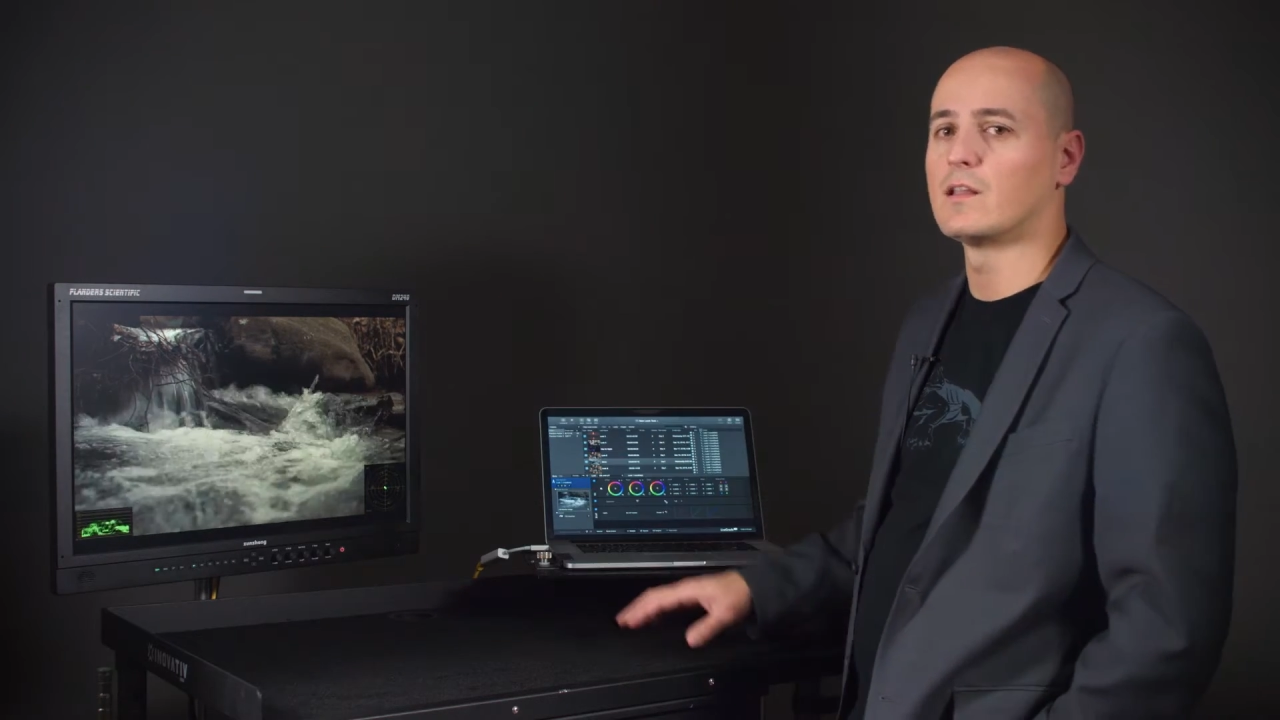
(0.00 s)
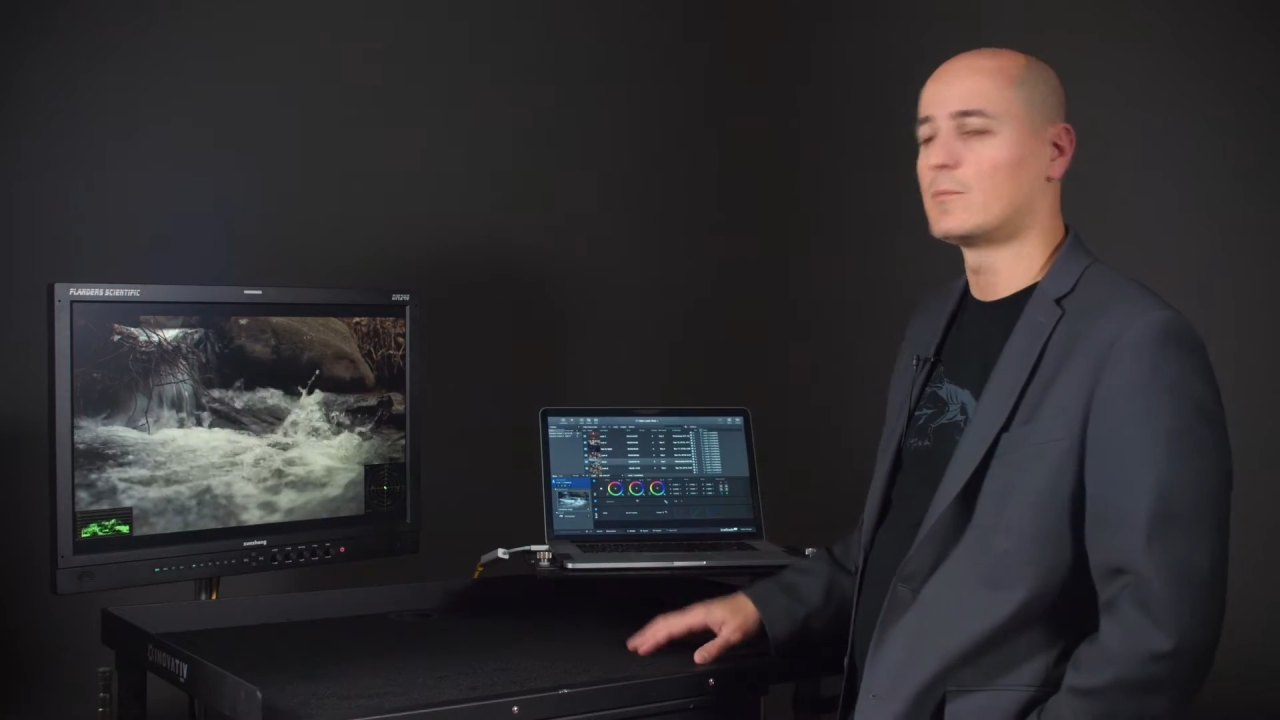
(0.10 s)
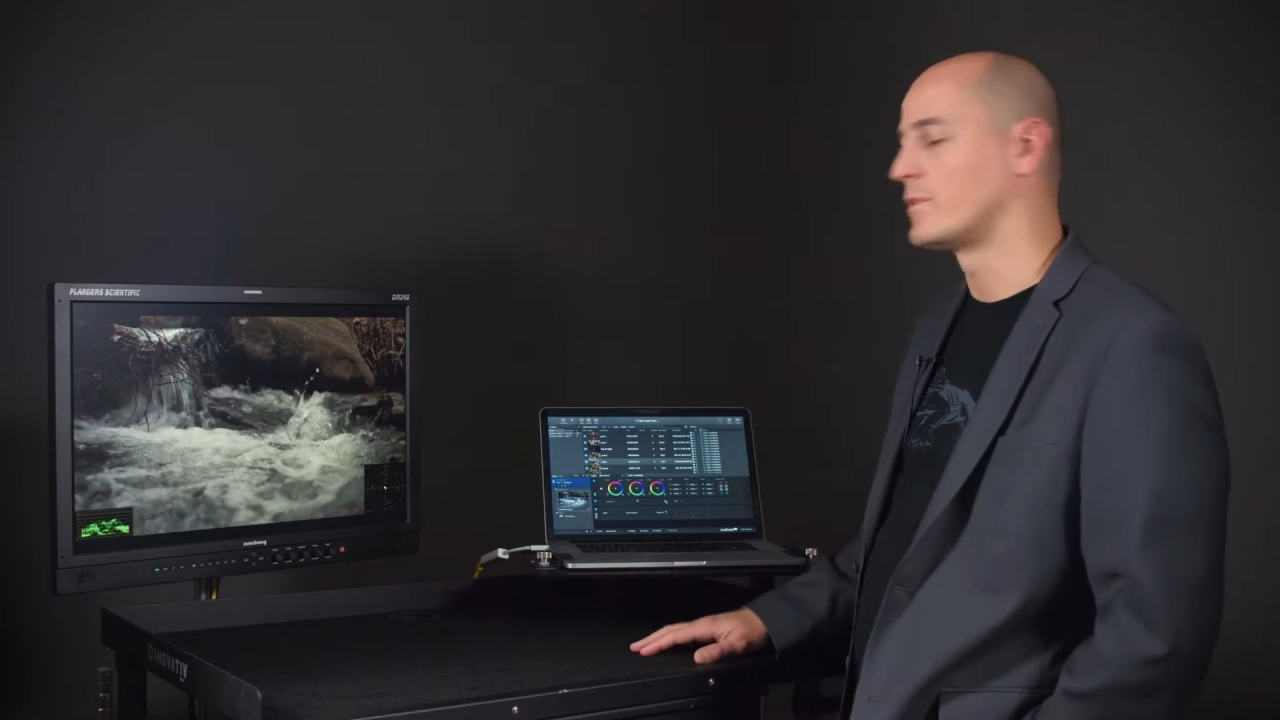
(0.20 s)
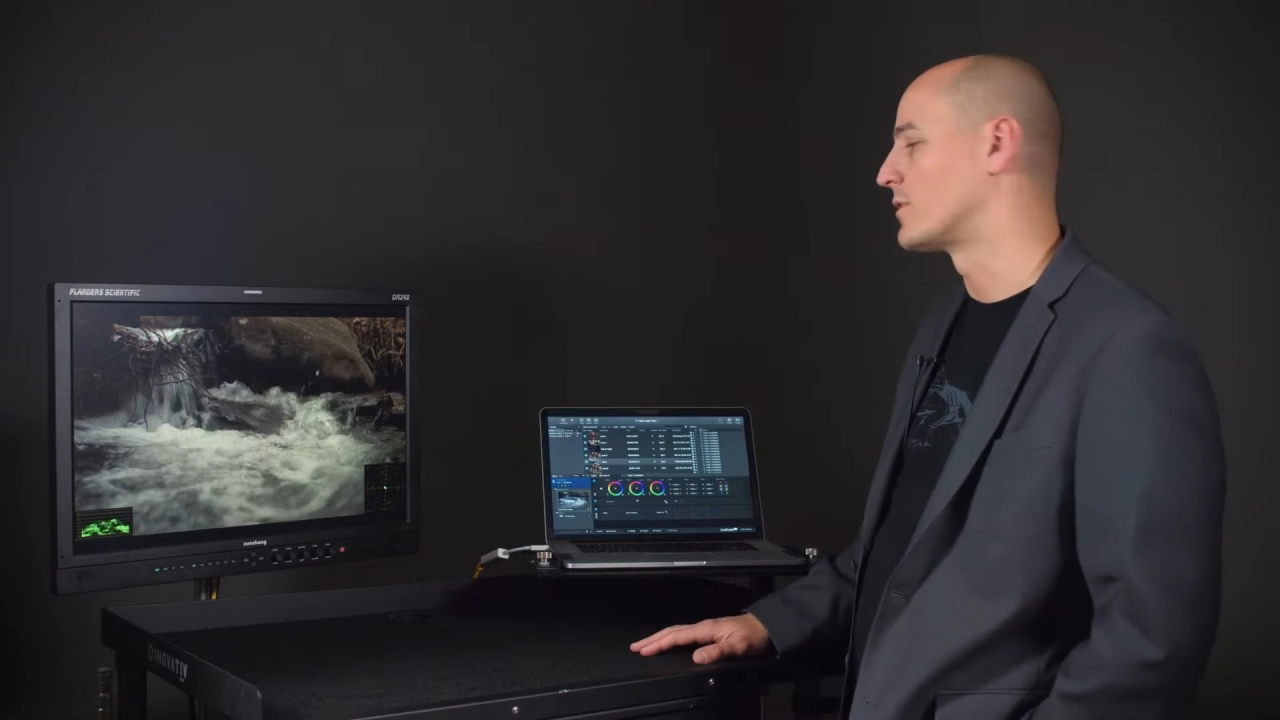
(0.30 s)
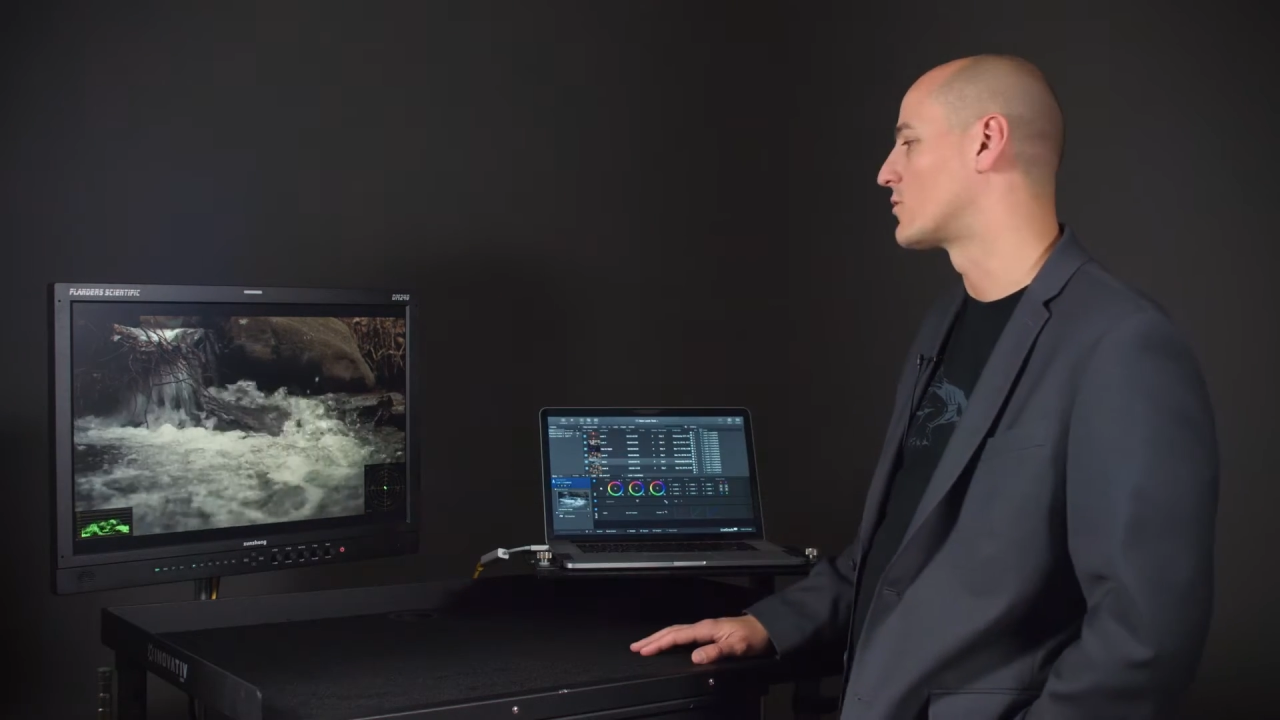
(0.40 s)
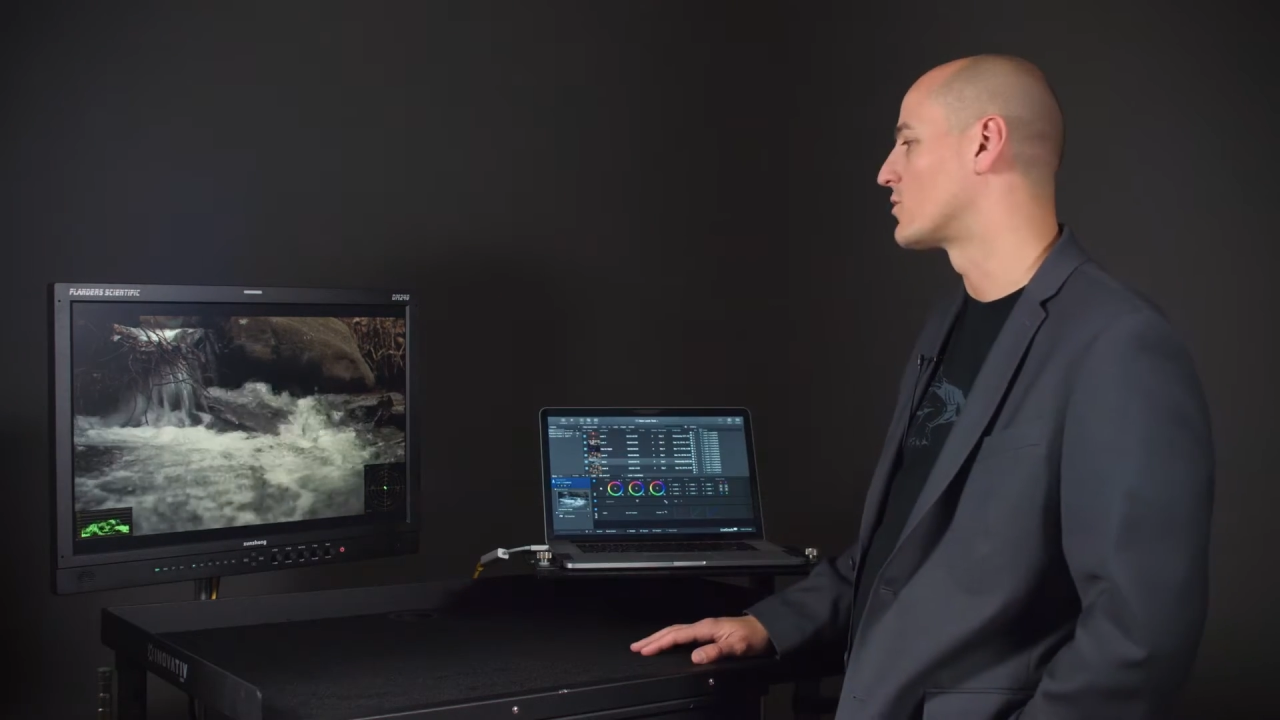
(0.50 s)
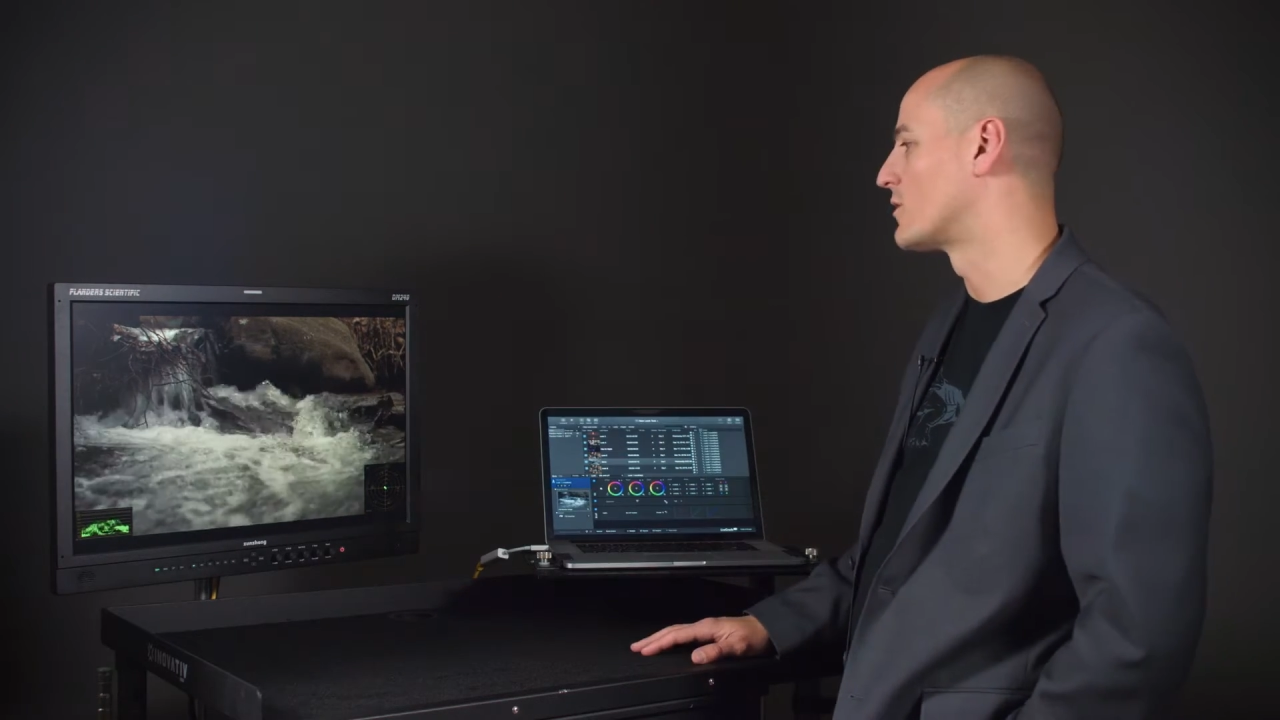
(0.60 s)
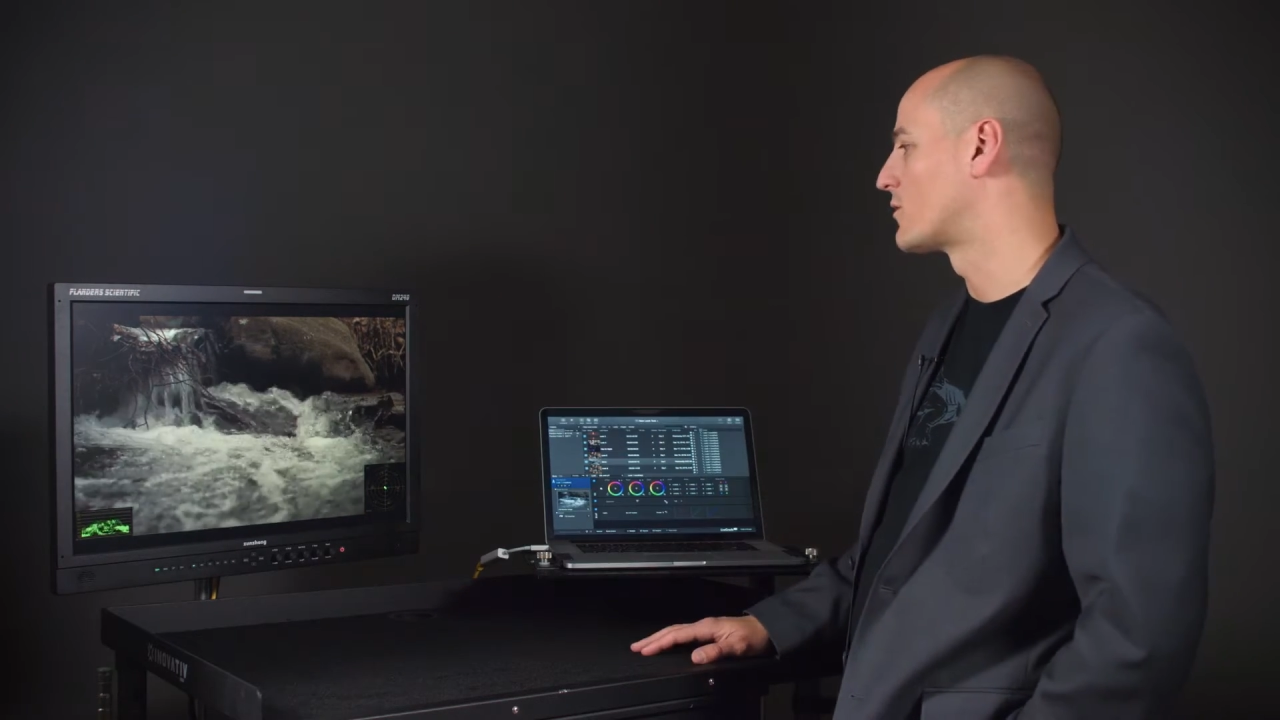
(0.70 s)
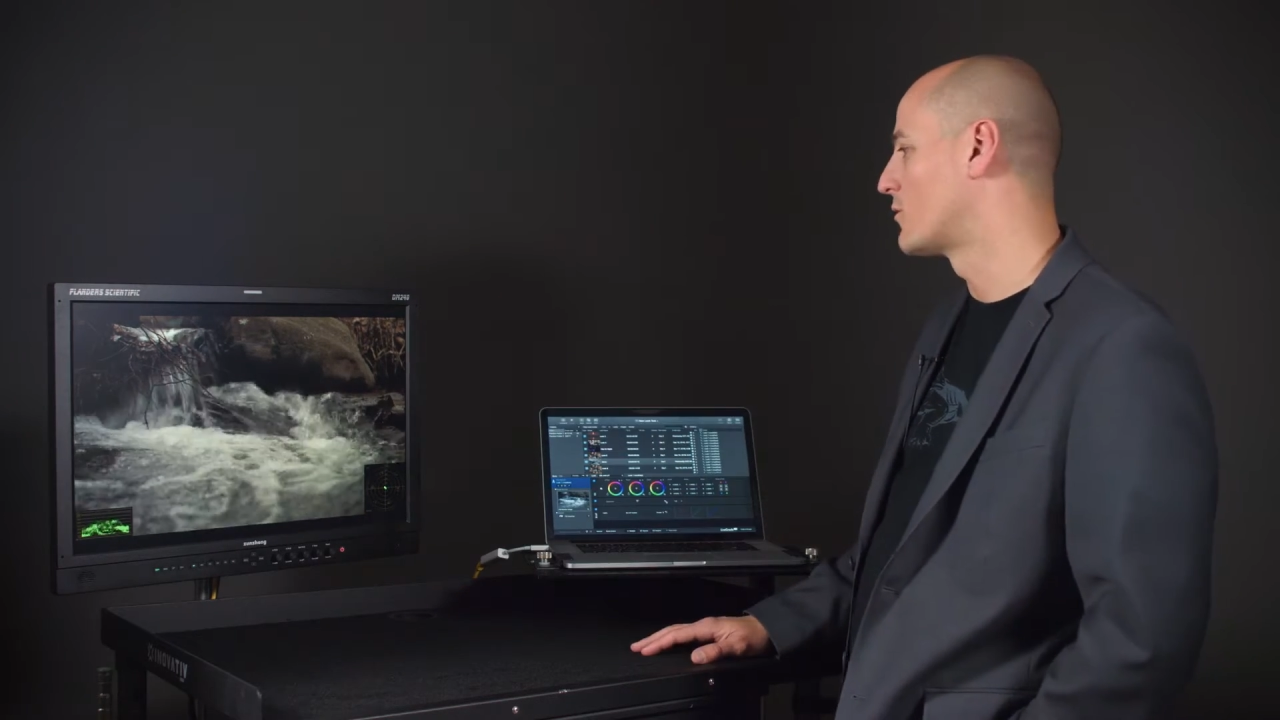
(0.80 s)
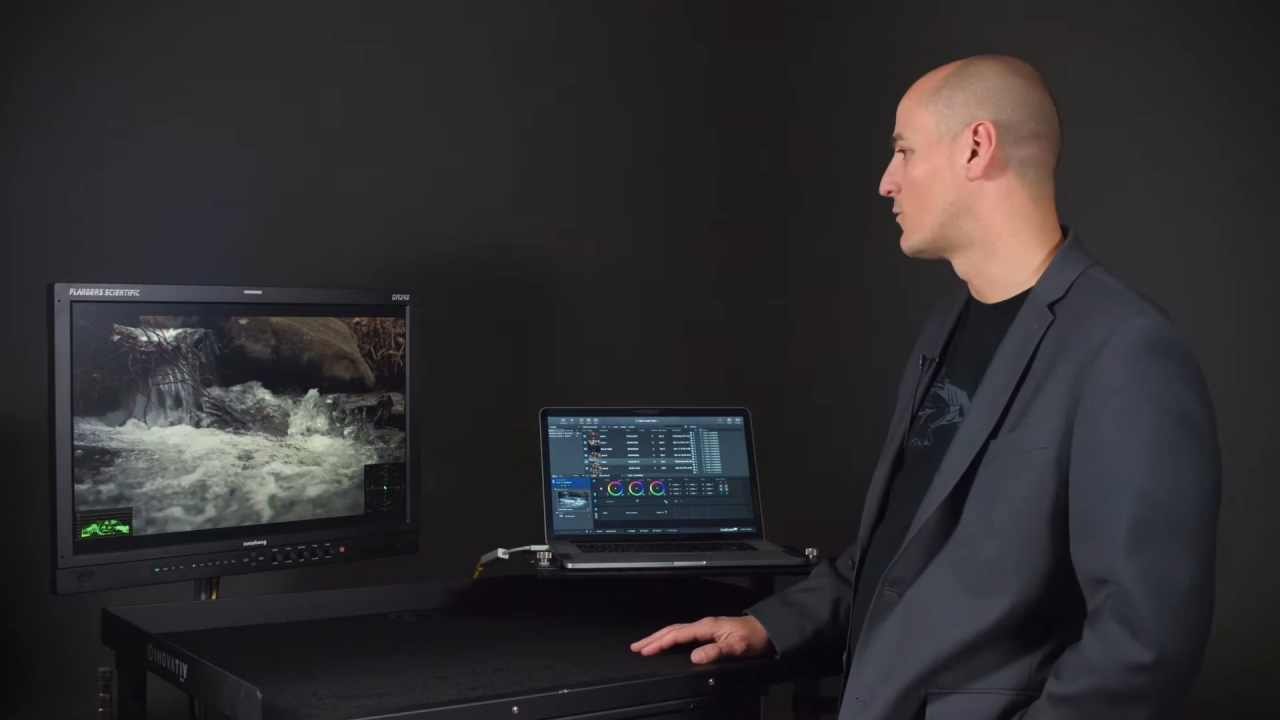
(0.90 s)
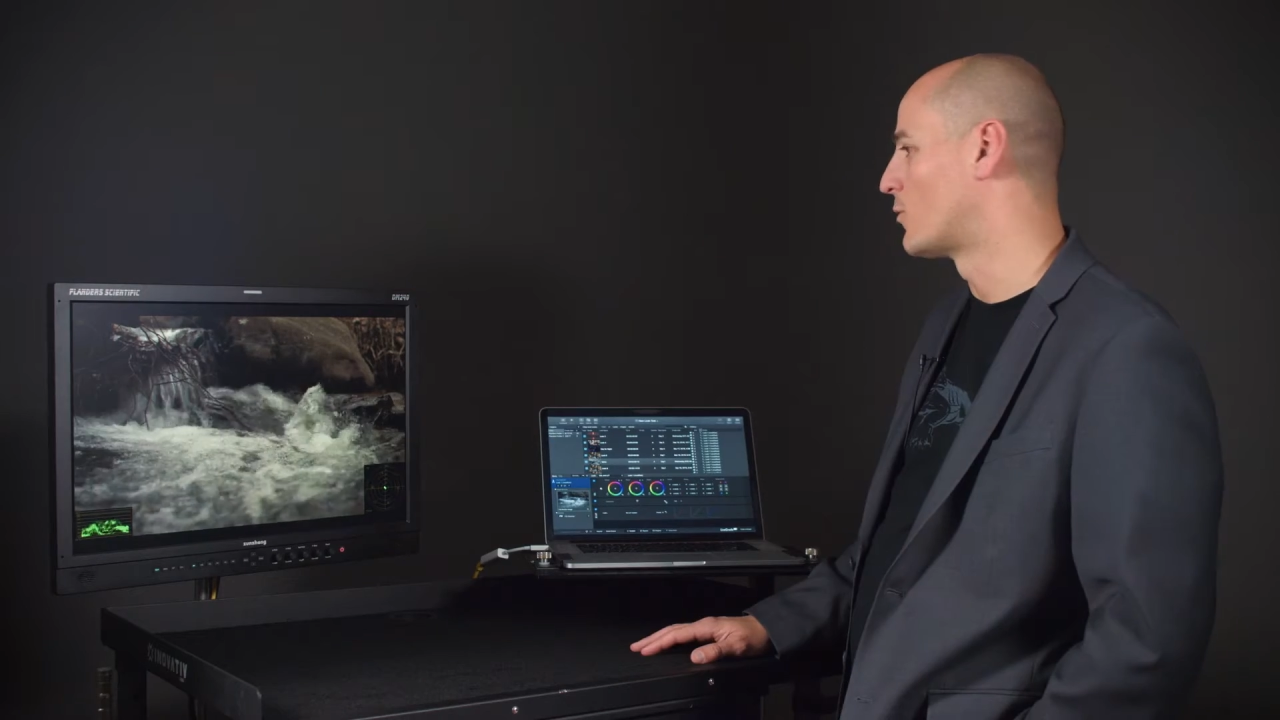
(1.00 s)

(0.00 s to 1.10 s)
LUT positions